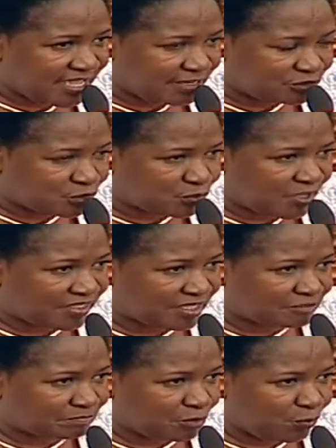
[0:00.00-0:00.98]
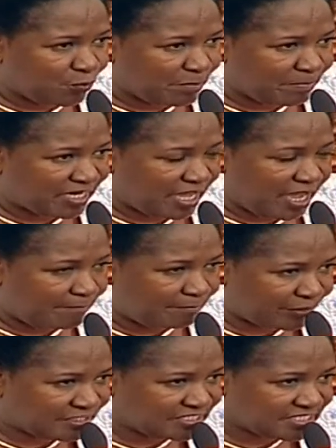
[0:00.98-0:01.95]
ensure that more women are
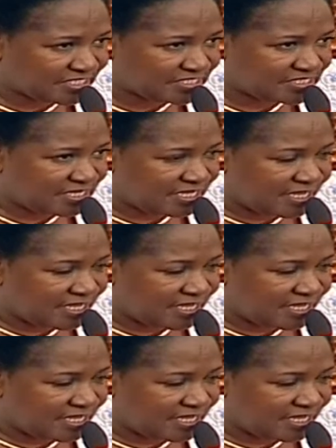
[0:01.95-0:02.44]
appointed.